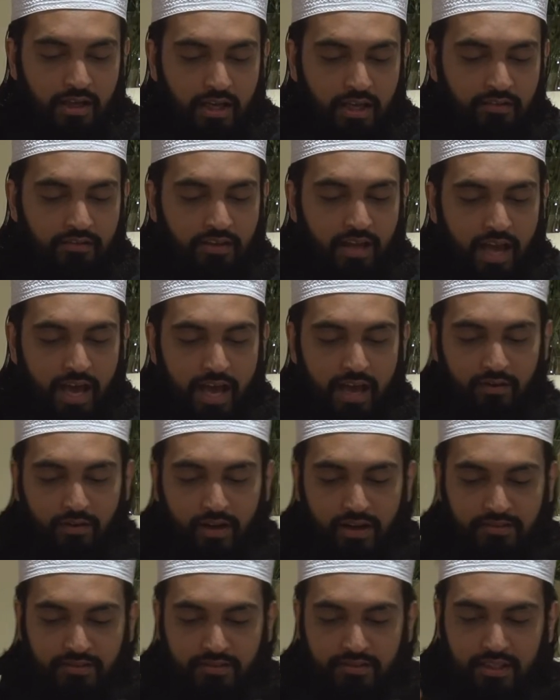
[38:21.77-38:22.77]
His hair
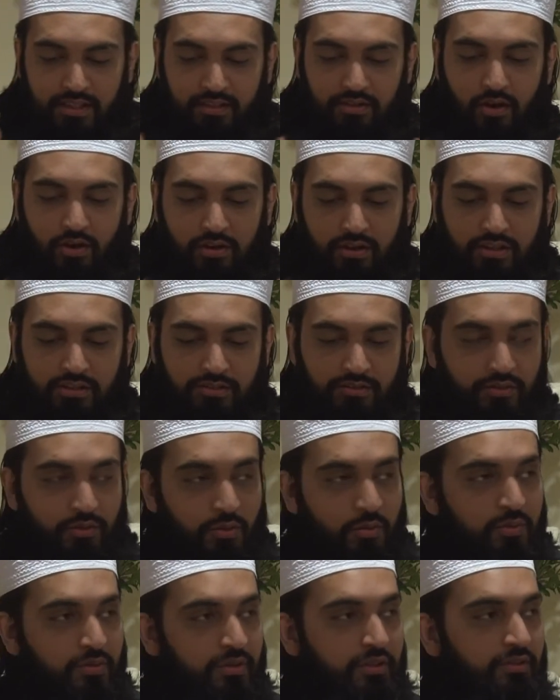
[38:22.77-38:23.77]
rested on his
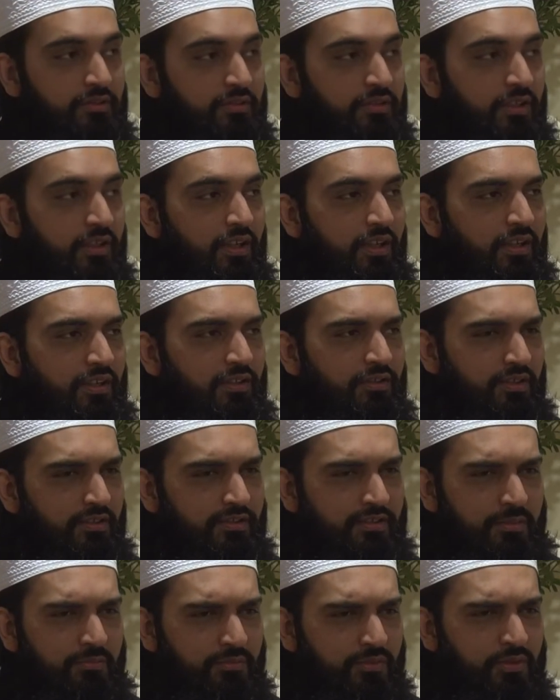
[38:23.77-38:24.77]
shoulders there
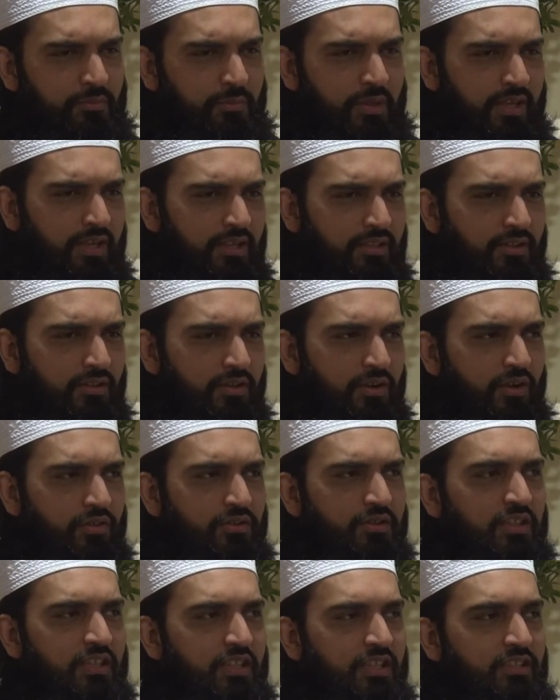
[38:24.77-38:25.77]
seems to be a little
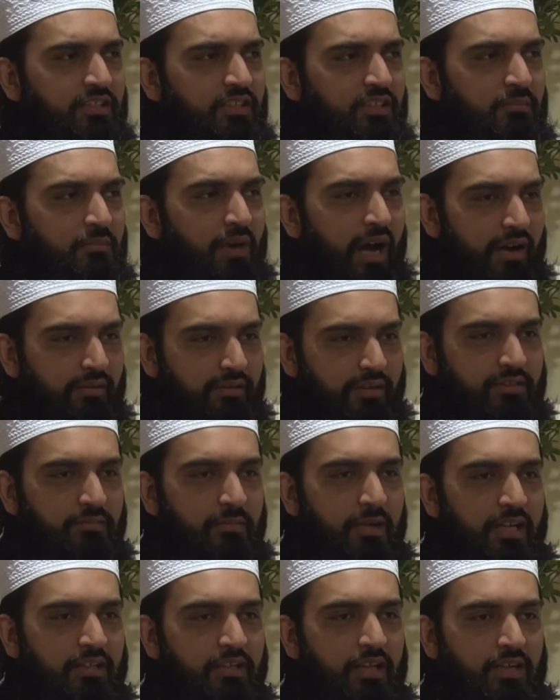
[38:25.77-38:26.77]
contradiction, but I've
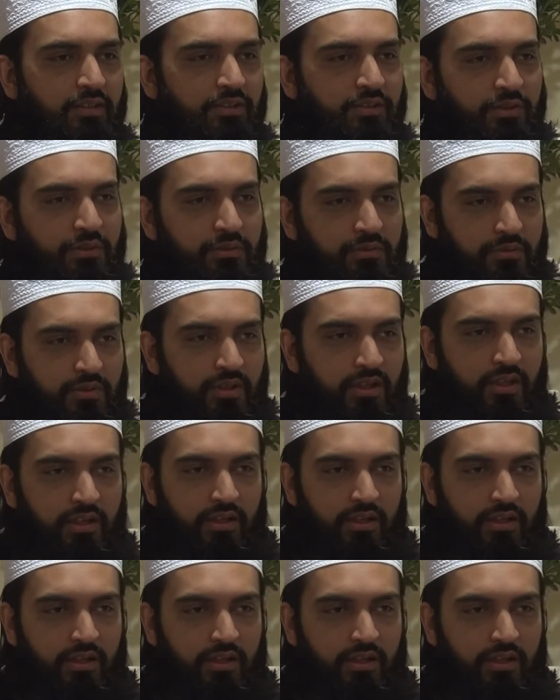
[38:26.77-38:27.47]
explained that to you.